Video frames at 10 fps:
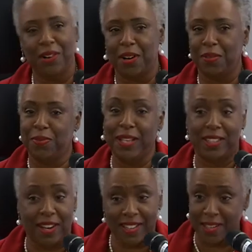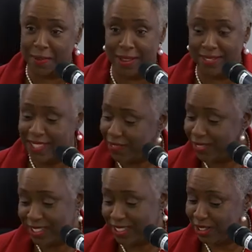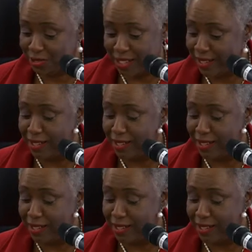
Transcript: know we're talking about Jefferson Street,